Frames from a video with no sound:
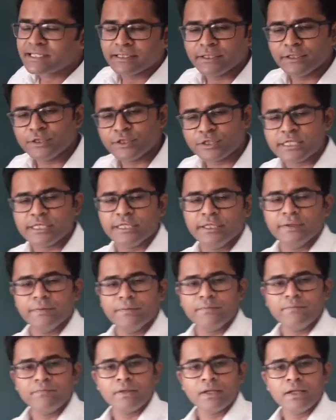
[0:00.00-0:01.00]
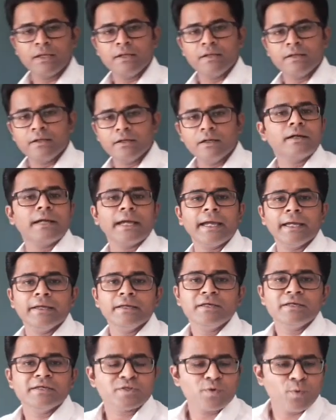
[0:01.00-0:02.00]
energy,
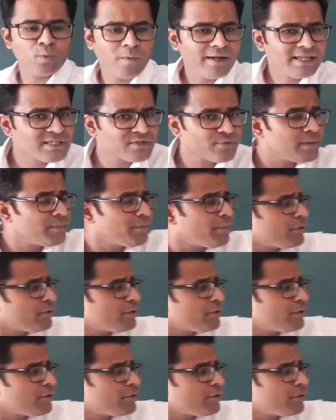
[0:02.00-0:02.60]
okay, so once we